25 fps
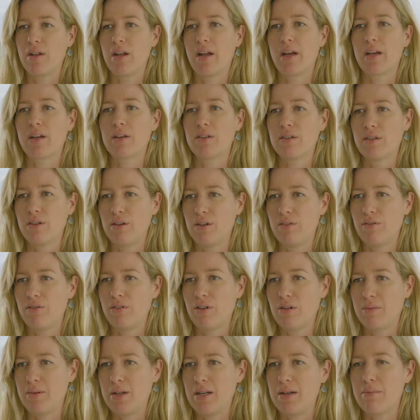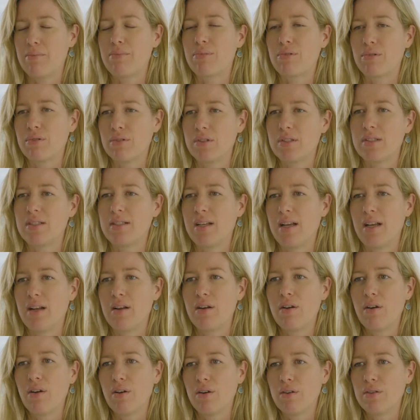that I could learn from in a broad set
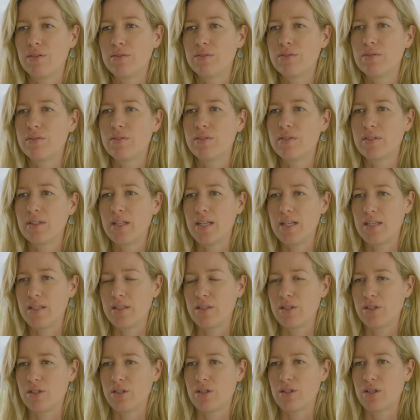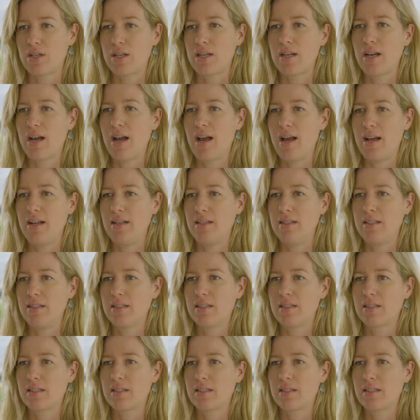of industry and